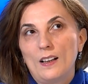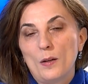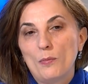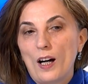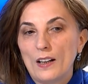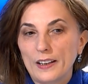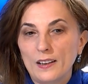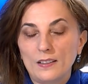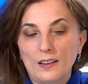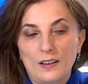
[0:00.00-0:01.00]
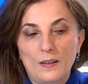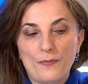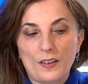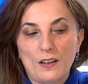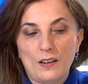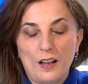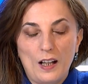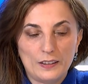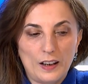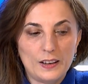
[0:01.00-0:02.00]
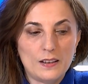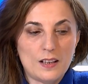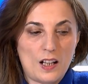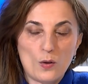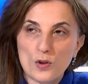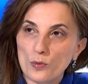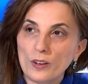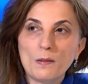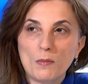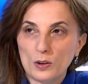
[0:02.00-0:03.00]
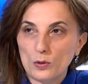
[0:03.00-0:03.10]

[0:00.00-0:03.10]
All organizations submit BO declarations